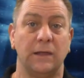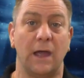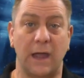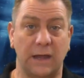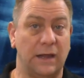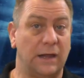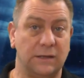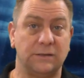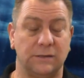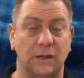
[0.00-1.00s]

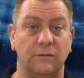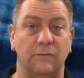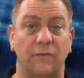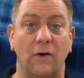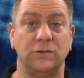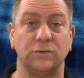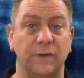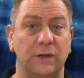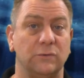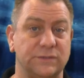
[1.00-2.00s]
and it finds your
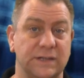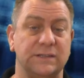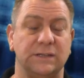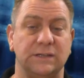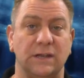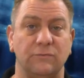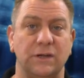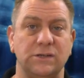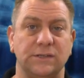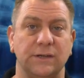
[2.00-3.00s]
vehicle, sees that it's
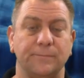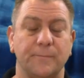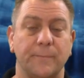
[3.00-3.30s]
unregistered.